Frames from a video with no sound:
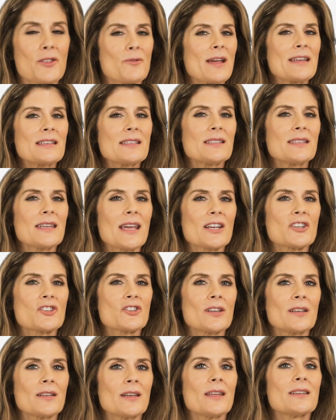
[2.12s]
Threat
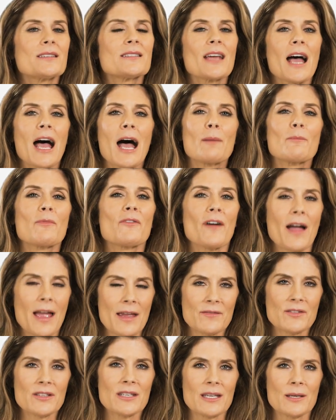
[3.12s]
detection, top
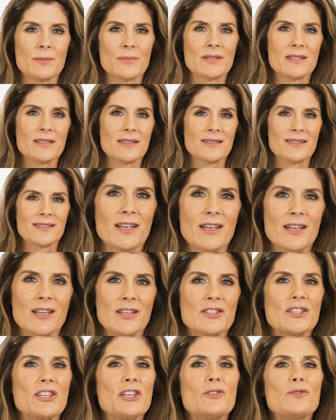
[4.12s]
5 tips.
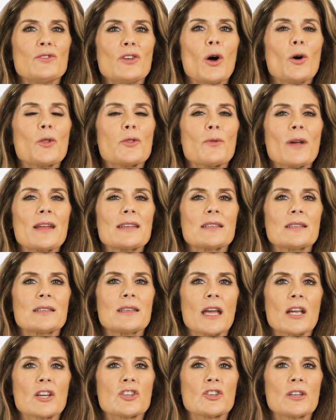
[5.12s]
So you know threat
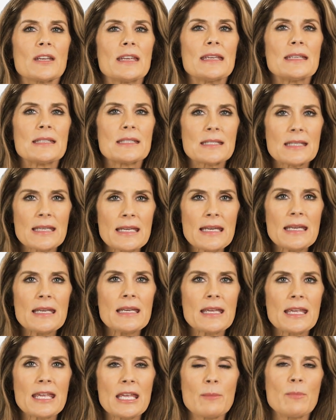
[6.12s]
detection is key to
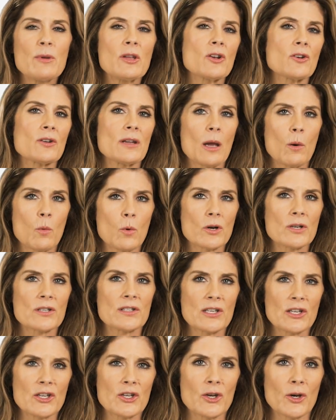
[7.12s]
keeping your network
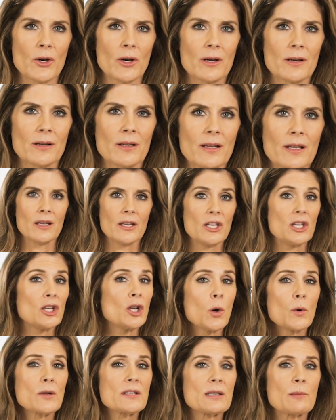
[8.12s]
secure. You
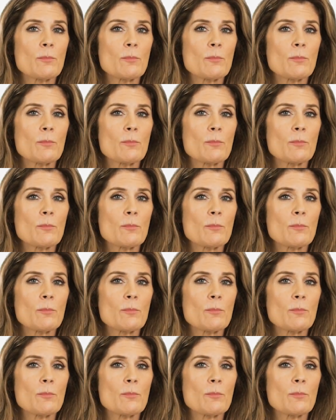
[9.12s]
know it's